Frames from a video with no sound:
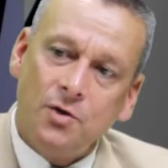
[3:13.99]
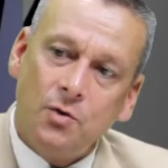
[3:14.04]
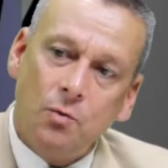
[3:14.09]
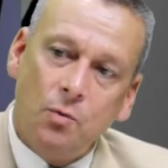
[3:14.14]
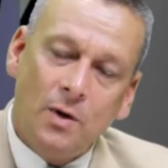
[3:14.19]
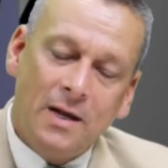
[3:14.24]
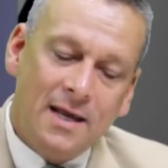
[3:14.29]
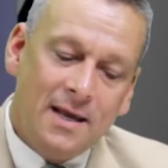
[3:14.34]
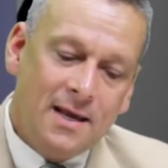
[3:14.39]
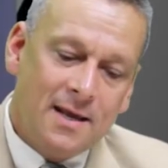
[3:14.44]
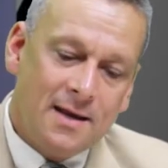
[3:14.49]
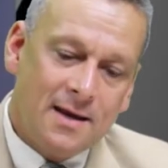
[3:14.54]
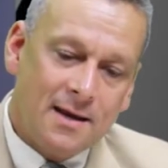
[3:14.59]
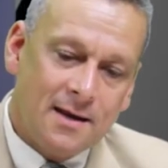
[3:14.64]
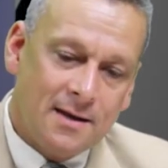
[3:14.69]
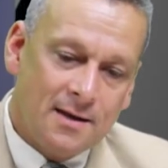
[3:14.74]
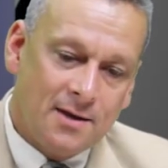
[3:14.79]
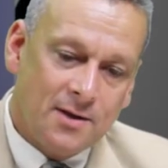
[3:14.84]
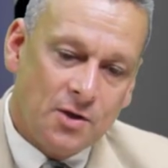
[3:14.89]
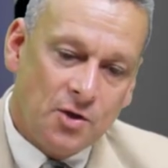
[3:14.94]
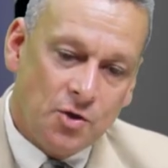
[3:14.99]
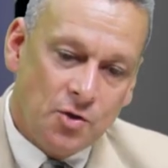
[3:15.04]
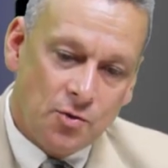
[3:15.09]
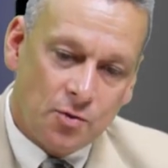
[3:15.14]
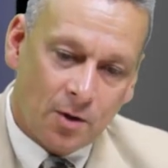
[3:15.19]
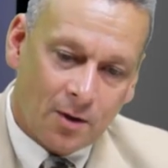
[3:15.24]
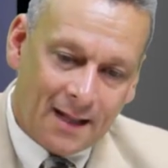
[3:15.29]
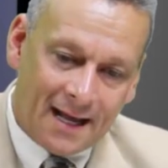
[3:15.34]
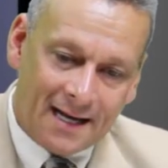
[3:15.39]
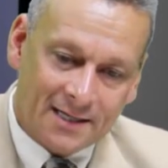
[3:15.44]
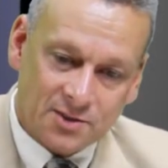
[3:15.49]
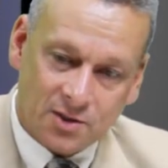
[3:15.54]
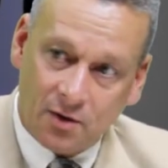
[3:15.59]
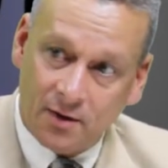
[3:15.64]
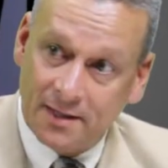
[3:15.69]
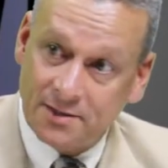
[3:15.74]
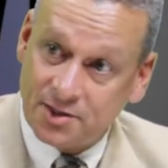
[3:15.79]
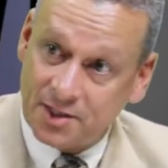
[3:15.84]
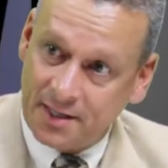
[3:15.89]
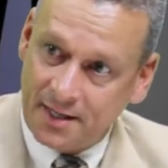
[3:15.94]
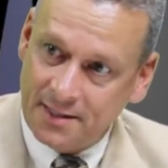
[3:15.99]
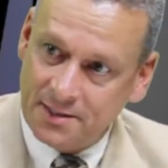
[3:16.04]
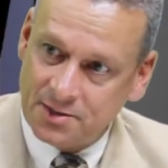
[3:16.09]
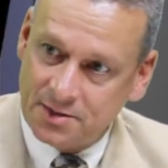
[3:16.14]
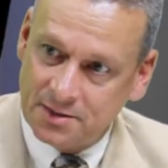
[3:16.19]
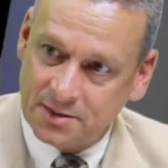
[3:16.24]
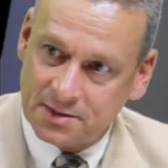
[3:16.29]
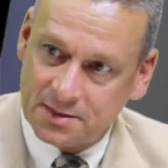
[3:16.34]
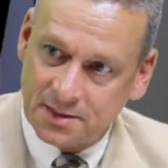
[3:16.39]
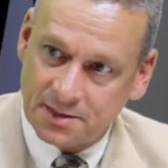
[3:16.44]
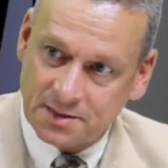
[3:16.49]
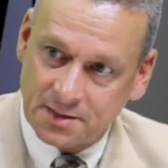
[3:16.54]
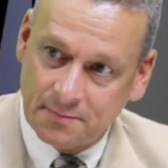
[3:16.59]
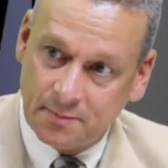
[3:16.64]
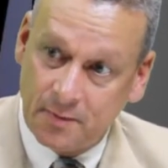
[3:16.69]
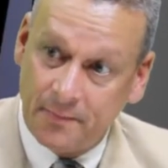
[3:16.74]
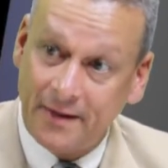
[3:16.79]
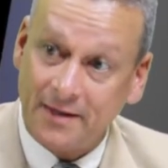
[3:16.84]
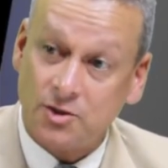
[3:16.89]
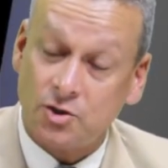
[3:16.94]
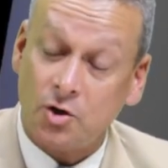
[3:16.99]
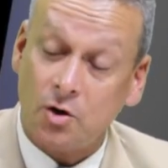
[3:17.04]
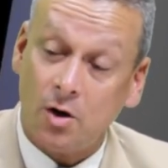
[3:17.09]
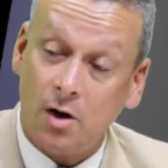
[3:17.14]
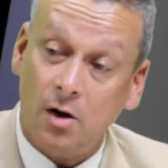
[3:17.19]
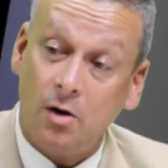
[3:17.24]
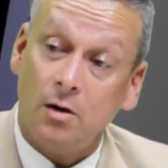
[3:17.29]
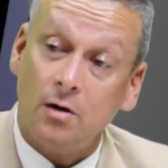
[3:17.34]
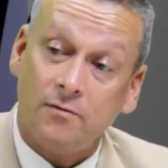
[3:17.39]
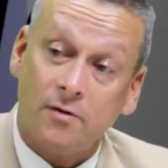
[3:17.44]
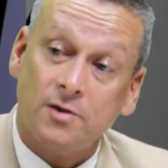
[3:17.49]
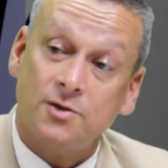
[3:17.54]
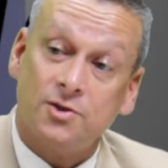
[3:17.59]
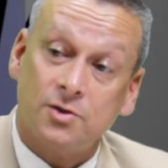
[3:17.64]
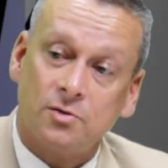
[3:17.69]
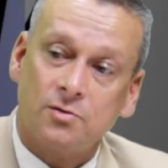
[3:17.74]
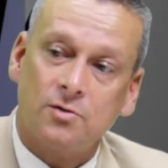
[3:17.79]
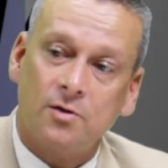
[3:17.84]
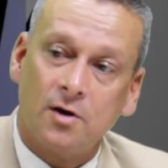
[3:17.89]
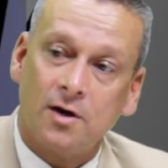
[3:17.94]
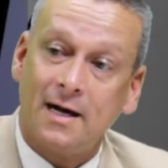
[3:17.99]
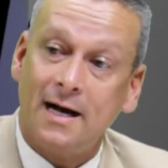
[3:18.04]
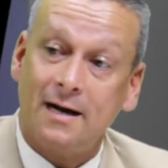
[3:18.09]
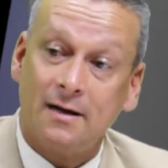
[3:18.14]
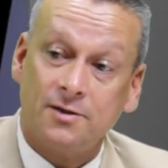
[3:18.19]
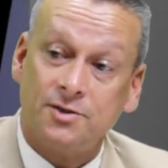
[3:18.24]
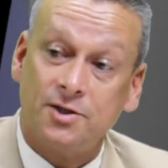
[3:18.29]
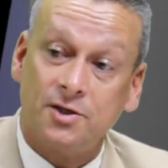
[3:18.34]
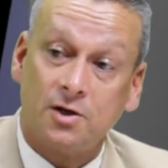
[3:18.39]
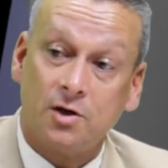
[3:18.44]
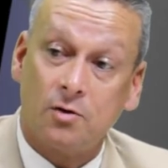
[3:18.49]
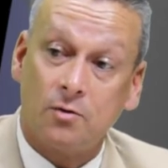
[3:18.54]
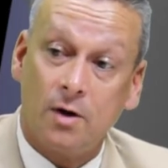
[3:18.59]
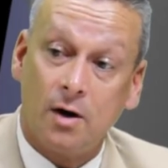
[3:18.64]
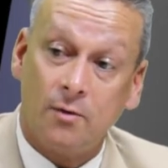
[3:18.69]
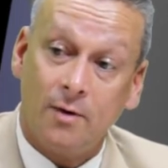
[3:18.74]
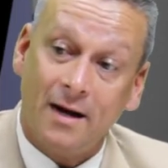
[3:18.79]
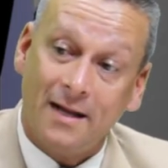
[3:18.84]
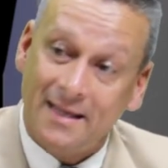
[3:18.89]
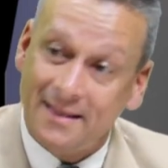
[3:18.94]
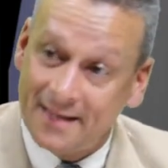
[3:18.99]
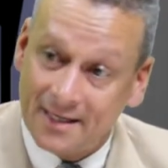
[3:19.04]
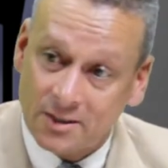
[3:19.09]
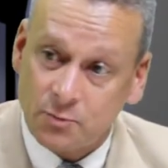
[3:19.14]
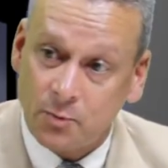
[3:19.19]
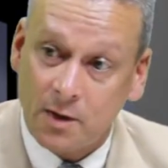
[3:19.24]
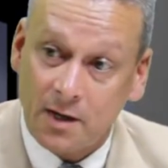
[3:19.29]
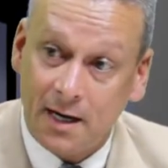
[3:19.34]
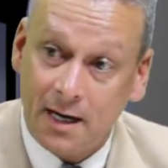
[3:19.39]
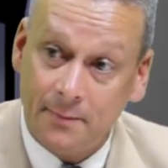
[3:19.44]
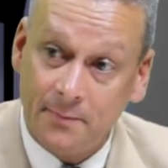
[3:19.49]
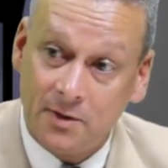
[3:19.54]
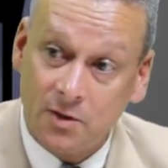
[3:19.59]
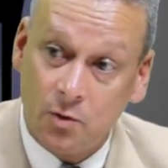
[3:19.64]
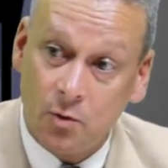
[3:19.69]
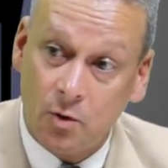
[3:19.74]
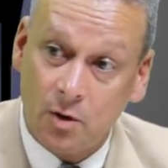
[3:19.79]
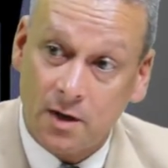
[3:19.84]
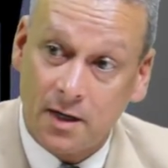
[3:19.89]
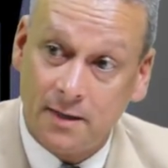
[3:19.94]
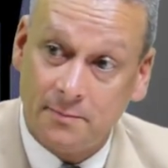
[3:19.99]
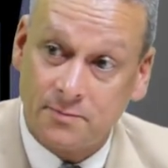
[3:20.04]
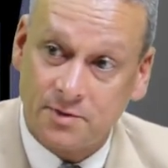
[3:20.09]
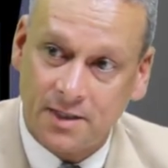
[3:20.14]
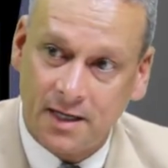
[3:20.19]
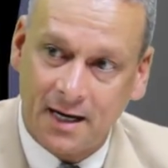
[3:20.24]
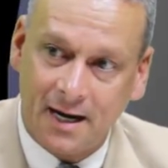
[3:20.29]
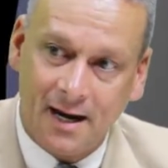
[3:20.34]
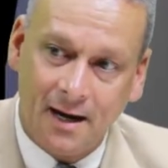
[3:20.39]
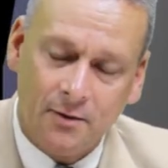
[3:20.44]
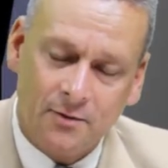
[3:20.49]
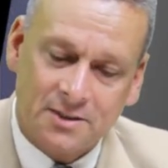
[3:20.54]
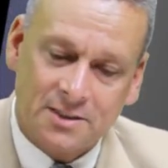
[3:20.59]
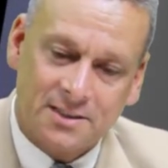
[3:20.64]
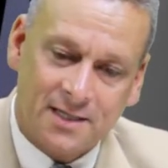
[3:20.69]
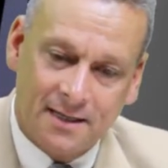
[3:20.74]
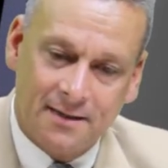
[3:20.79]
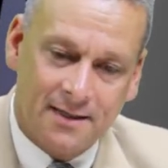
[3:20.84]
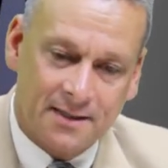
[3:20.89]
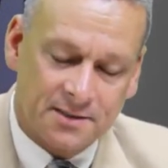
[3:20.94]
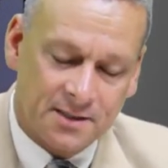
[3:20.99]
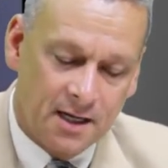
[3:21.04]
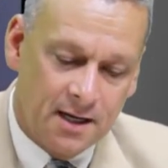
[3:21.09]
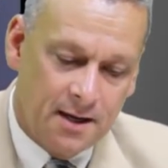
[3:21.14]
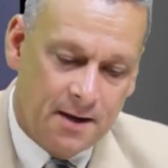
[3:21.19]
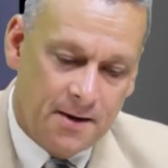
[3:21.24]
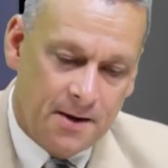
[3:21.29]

do we utilize our education system to make sure all of our children are college and career ready? And that's where Common Core comes in. I always say this,